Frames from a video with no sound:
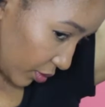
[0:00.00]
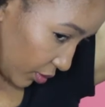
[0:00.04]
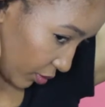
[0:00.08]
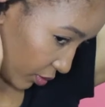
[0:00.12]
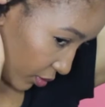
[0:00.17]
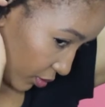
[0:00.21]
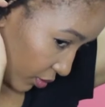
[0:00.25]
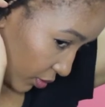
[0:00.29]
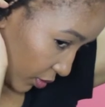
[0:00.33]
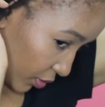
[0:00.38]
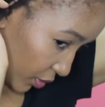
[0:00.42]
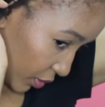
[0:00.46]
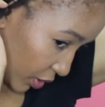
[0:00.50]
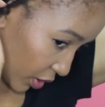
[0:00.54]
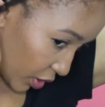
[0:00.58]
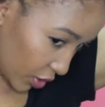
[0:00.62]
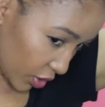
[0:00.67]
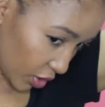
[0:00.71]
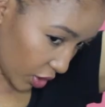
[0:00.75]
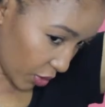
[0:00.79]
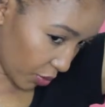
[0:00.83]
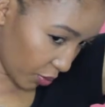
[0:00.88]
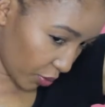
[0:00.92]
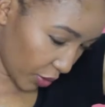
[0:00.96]
I'm gonna
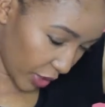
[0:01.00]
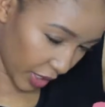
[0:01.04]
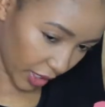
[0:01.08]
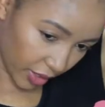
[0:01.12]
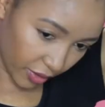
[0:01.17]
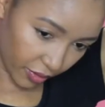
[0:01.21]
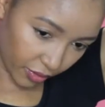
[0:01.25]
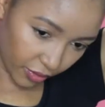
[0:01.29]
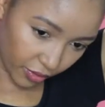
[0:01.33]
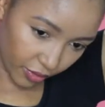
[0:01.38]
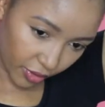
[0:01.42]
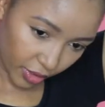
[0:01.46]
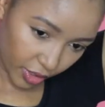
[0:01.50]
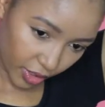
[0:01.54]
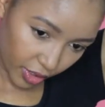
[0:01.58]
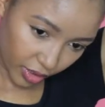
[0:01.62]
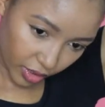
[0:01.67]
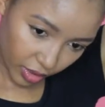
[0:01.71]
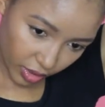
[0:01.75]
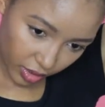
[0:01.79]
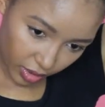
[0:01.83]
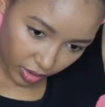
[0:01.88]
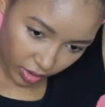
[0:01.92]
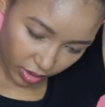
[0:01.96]
start braiding
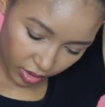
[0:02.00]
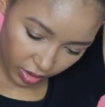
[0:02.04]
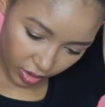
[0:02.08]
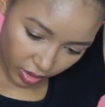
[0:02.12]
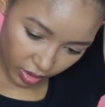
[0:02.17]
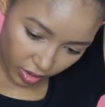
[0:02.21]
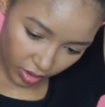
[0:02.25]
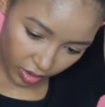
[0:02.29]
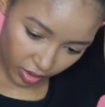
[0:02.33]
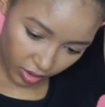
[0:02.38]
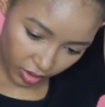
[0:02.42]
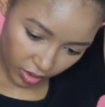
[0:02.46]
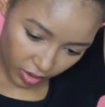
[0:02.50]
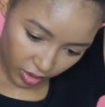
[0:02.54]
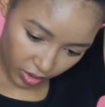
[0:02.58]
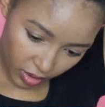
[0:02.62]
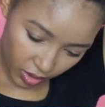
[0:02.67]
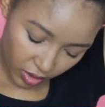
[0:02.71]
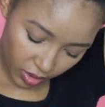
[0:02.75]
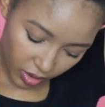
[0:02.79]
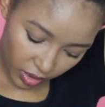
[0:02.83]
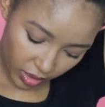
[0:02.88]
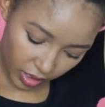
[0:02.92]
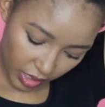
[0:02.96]
first
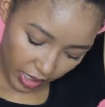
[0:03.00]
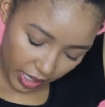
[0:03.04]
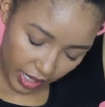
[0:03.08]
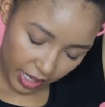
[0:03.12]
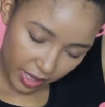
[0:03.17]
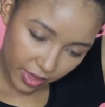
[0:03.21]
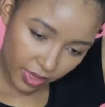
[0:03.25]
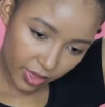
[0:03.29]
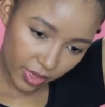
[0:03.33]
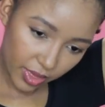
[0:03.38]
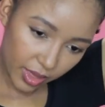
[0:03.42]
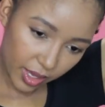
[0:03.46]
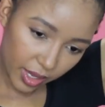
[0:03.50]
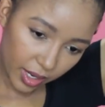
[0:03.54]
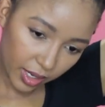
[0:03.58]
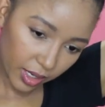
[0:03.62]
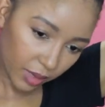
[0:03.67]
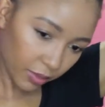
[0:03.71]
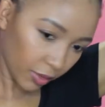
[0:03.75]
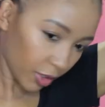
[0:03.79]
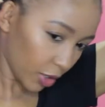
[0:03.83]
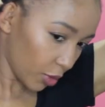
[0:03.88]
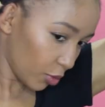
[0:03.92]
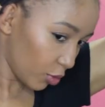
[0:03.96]
and then
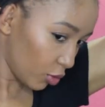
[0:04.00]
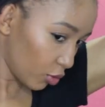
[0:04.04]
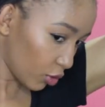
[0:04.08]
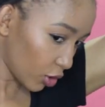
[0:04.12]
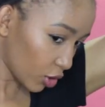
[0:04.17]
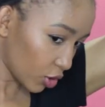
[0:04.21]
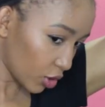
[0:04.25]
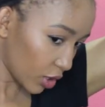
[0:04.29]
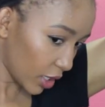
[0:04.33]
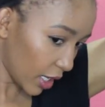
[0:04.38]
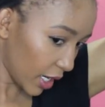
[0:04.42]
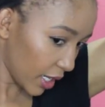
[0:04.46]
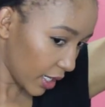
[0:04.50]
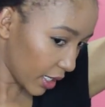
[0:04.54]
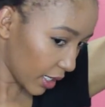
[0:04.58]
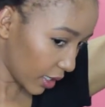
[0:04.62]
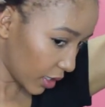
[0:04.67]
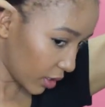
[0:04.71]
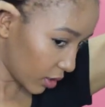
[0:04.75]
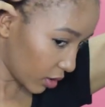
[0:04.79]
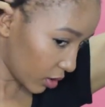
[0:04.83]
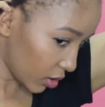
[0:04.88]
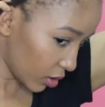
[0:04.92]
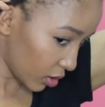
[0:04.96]
I'm gonna move on to the other
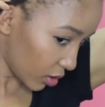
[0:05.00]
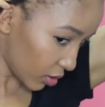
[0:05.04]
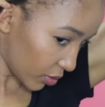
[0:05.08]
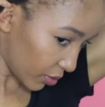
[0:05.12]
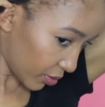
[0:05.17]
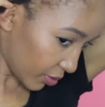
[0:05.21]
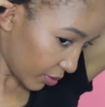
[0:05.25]
lines.